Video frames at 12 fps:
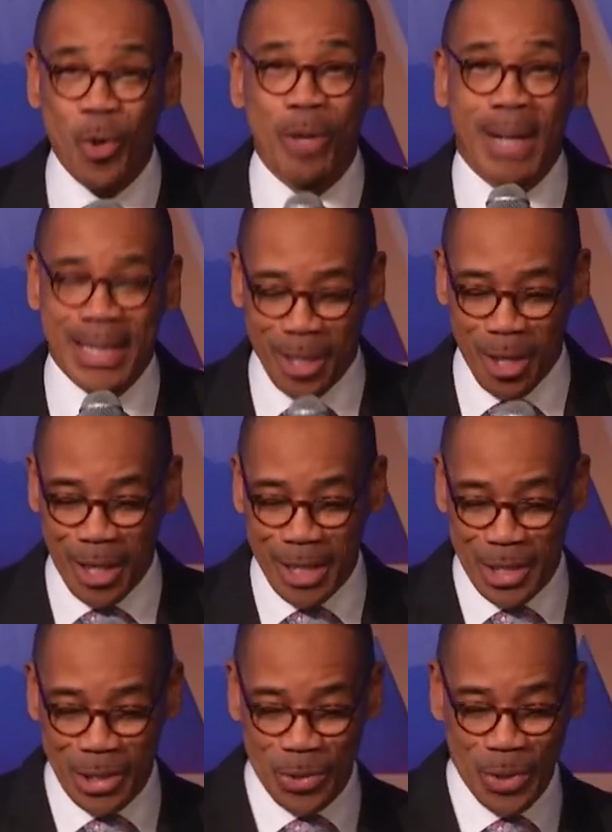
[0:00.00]
Who am I
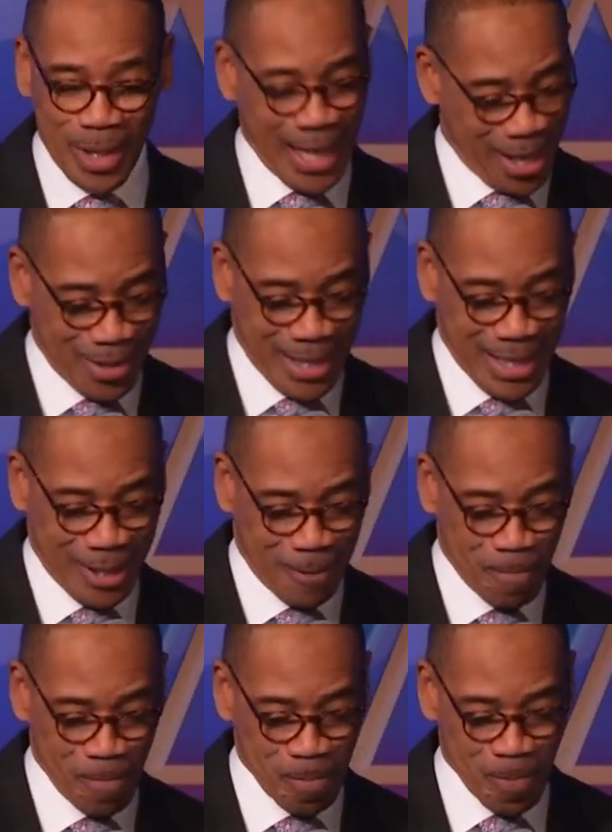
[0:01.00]
talking to out
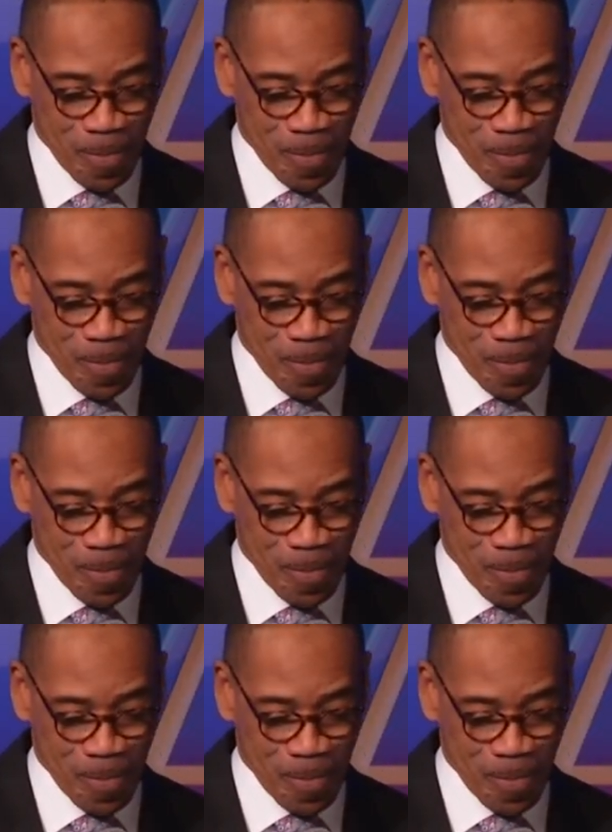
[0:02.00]
there?